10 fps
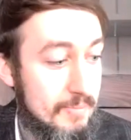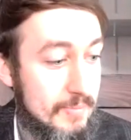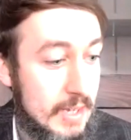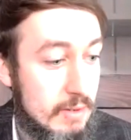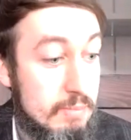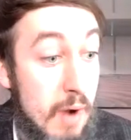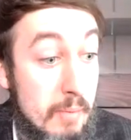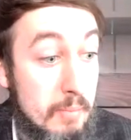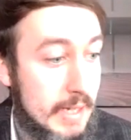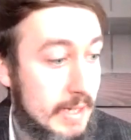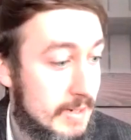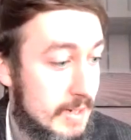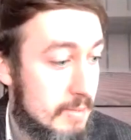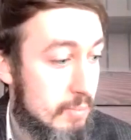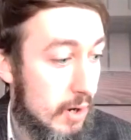You know,
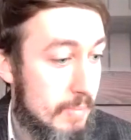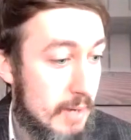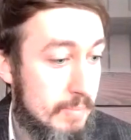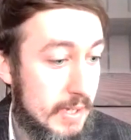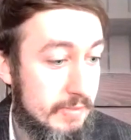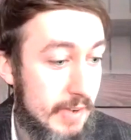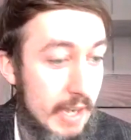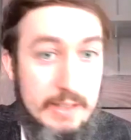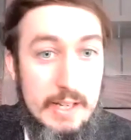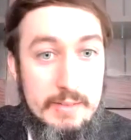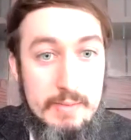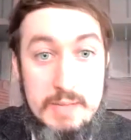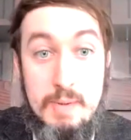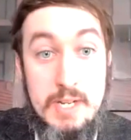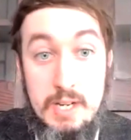probably brought about by the fact that I
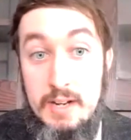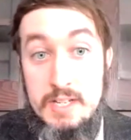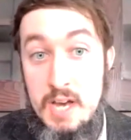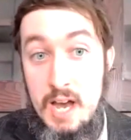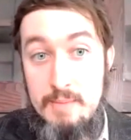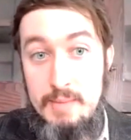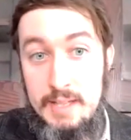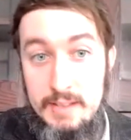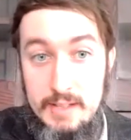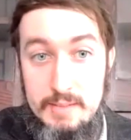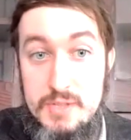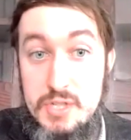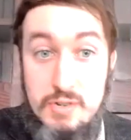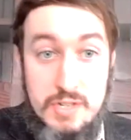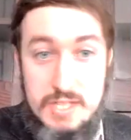spent a lot of time in the
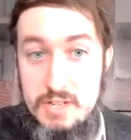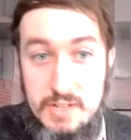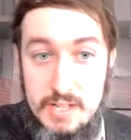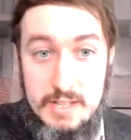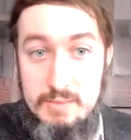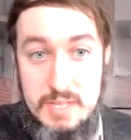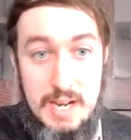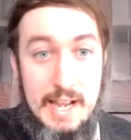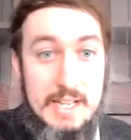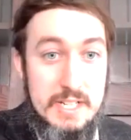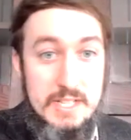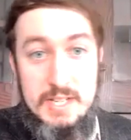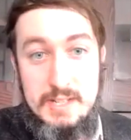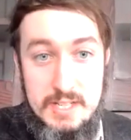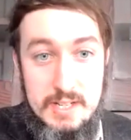Students' Union, was elected
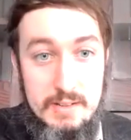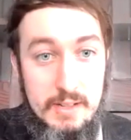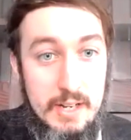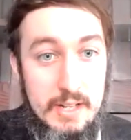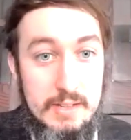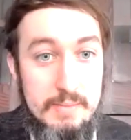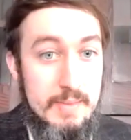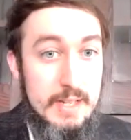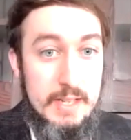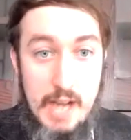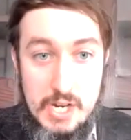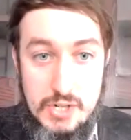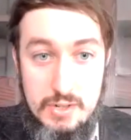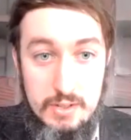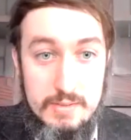to kind of the
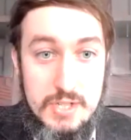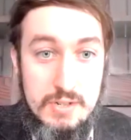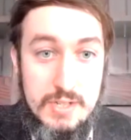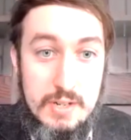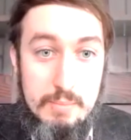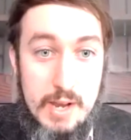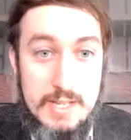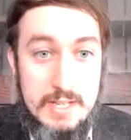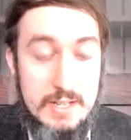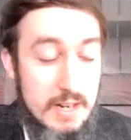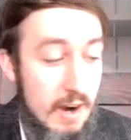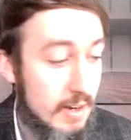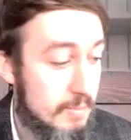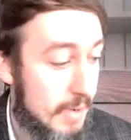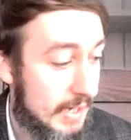National Students' Union president in
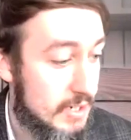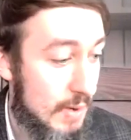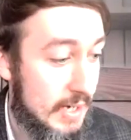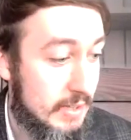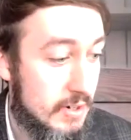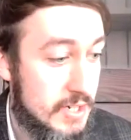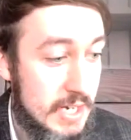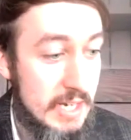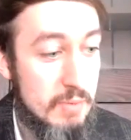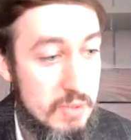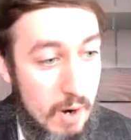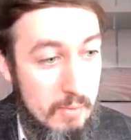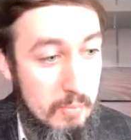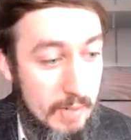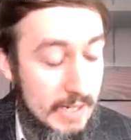Ireland back in 2013, which
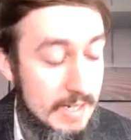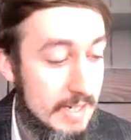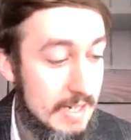probably